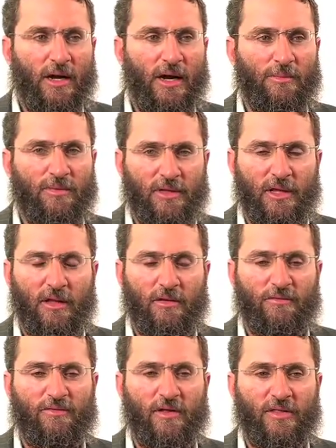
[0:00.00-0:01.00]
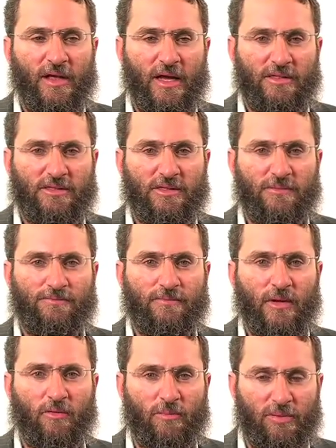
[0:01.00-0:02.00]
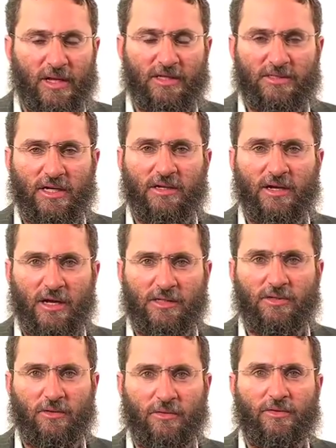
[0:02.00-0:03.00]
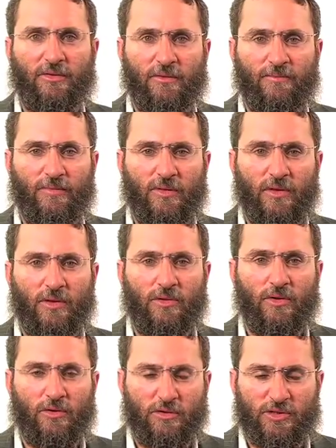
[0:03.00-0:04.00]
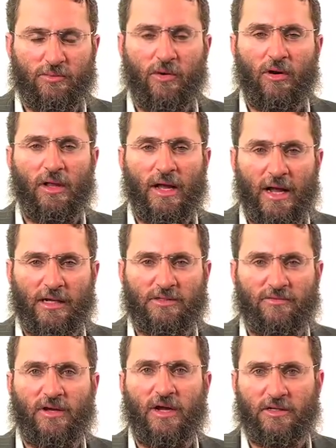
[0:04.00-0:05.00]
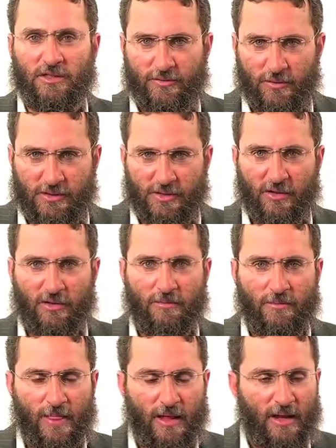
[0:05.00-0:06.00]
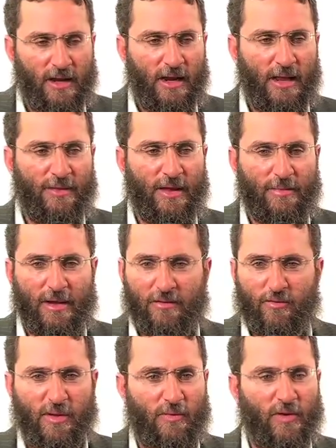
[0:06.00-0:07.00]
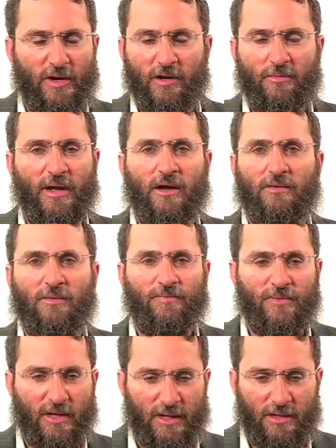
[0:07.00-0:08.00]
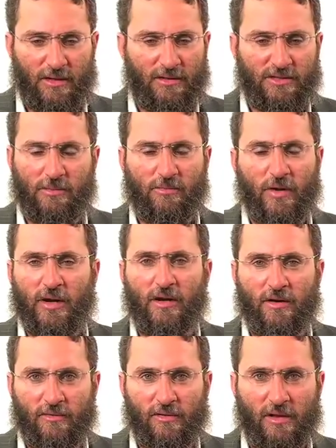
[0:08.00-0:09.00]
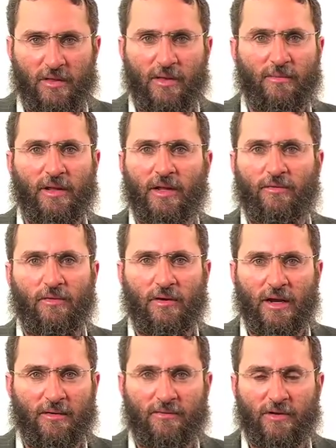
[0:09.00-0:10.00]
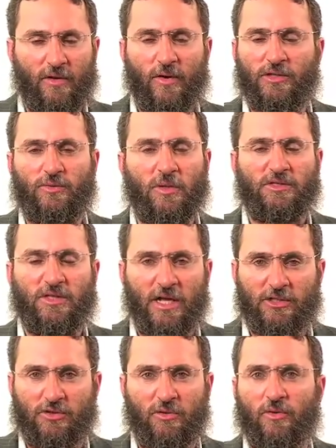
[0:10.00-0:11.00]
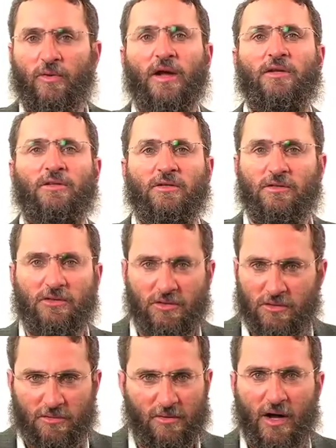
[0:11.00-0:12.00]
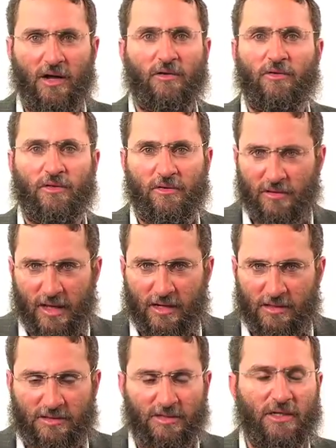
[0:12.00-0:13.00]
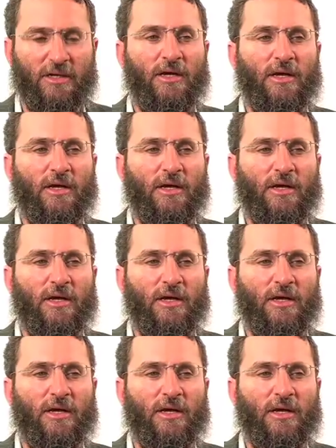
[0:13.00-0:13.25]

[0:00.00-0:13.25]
I believe that we're placed on God's earth to do small acts of kindness for each other. And they may never be written about in some great novel, and they may never have an equestrian statue erected to honor their legacy.